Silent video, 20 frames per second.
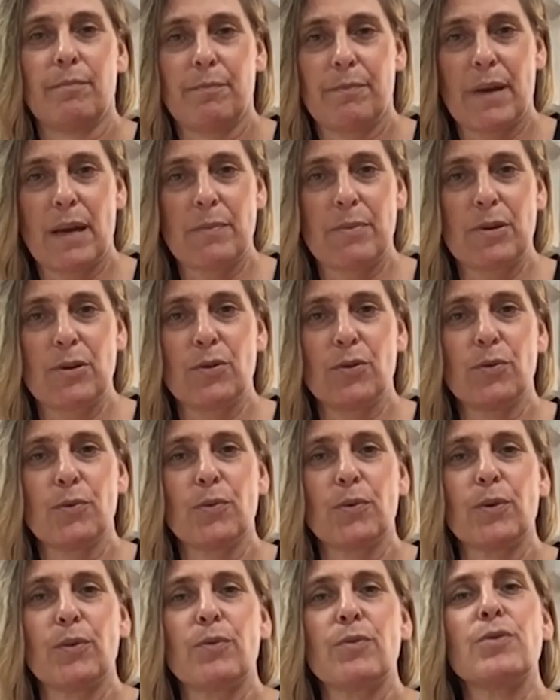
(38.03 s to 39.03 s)
Baby
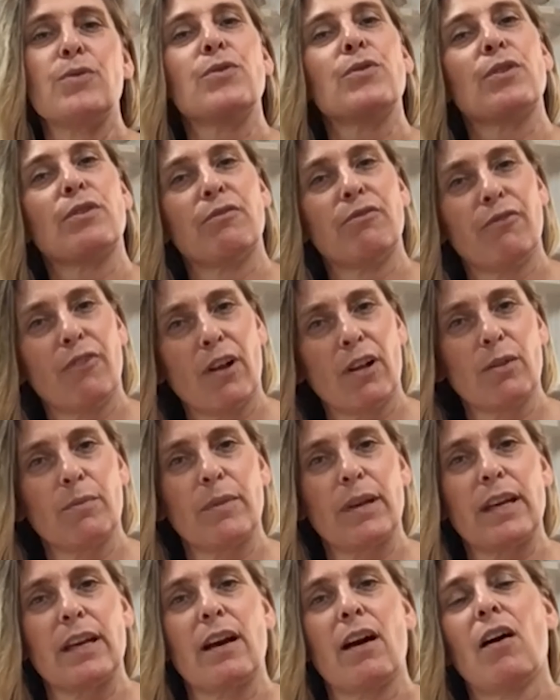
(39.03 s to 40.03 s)
Guru. You can follow
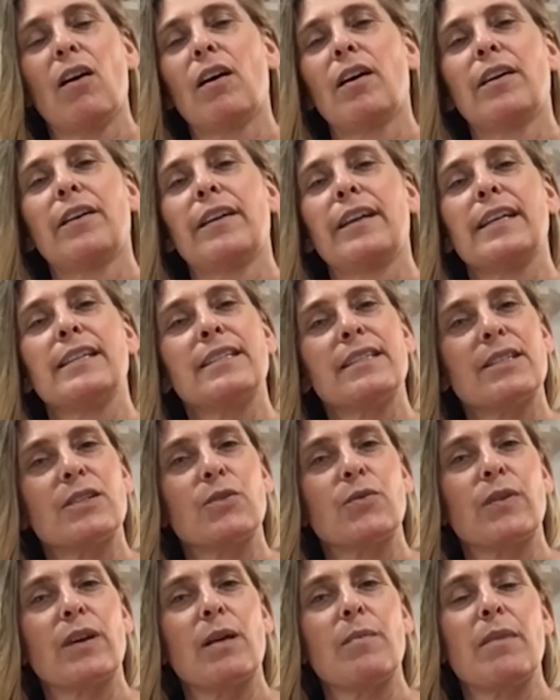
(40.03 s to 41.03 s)
me on
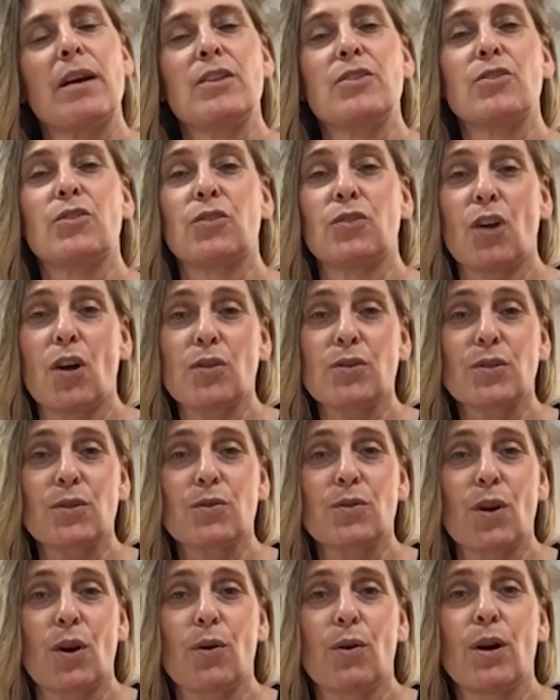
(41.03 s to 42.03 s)
Instagram, and you can also
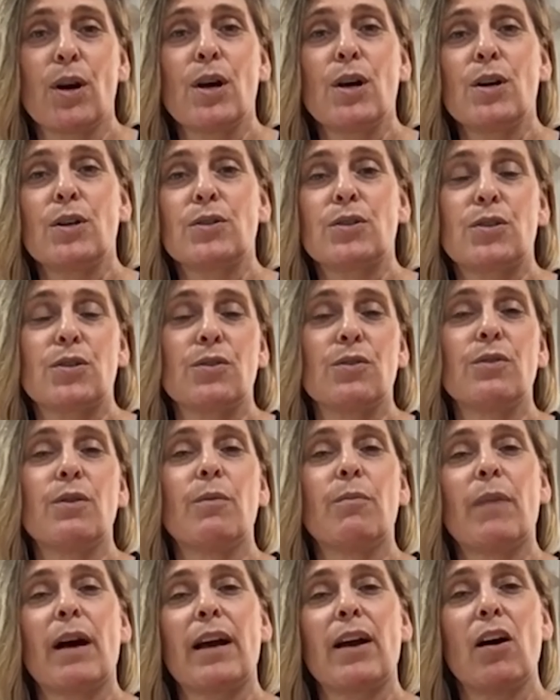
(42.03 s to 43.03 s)
go to
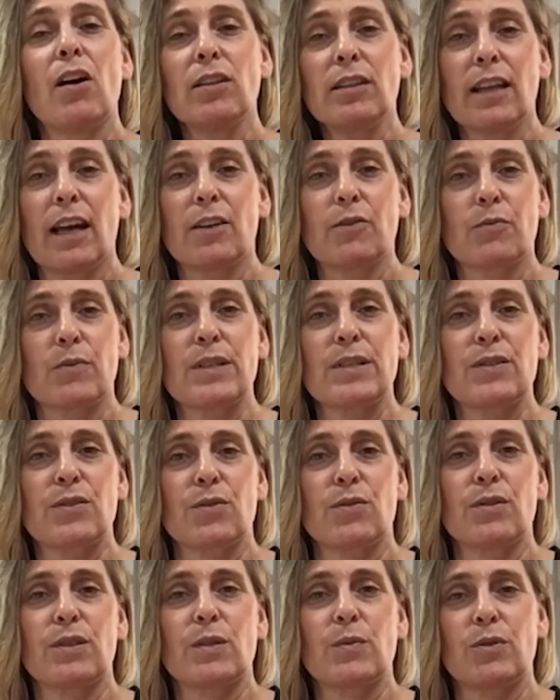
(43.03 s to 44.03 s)
my online
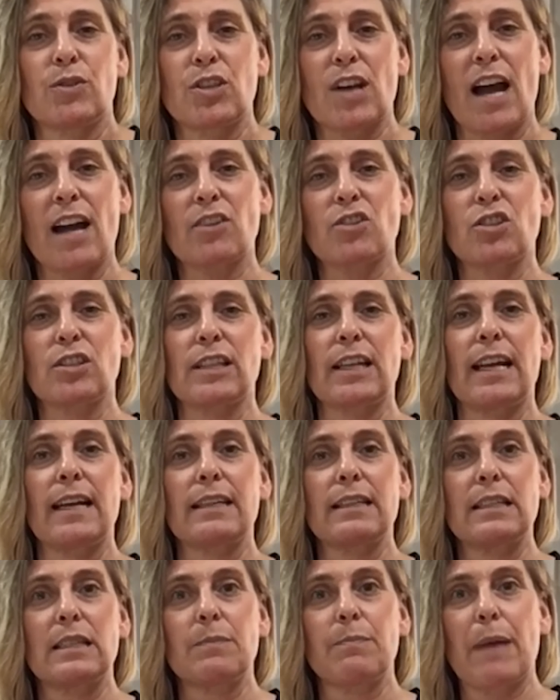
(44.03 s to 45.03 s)
resource, which actually
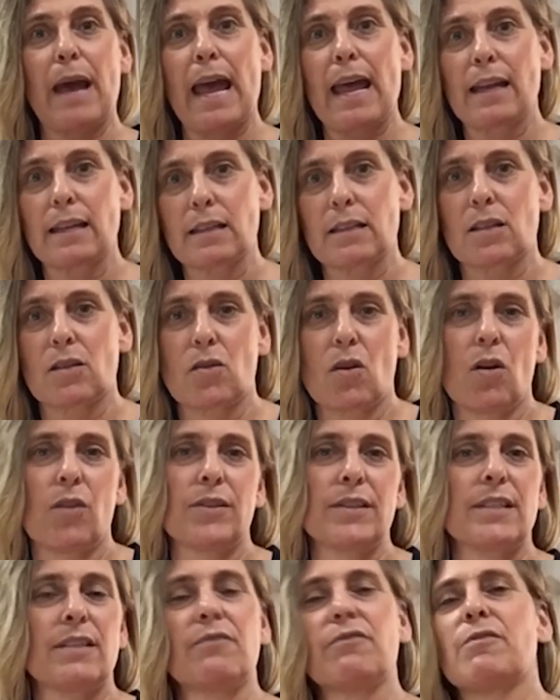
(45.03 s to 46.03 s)
expands on all
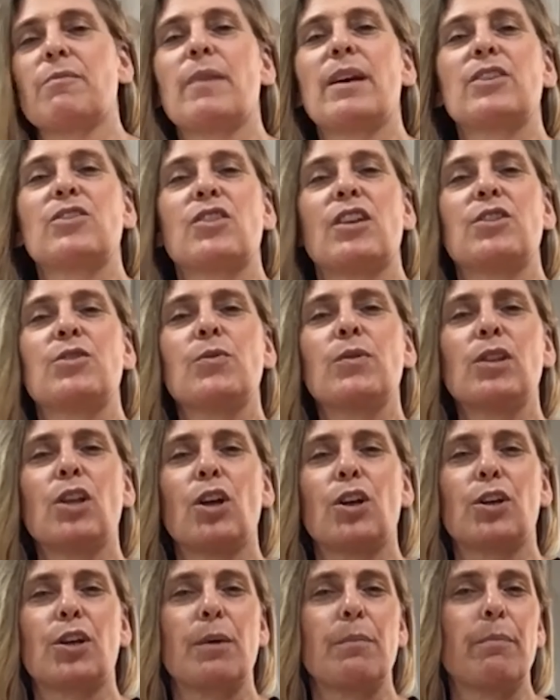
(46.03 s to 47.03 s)
this information. I do a
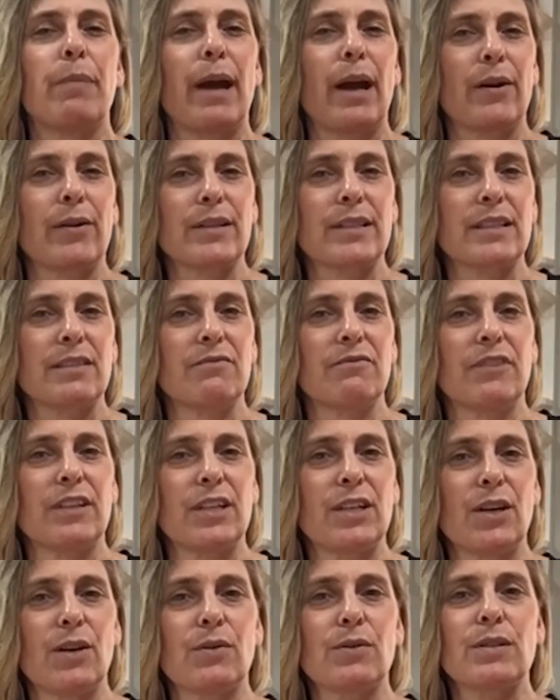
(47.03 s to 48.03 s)
lot of comparison
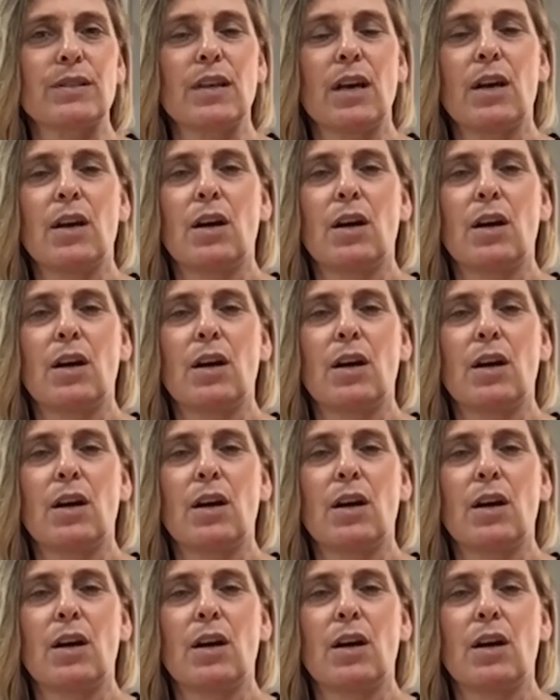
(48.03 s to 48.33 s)
videos,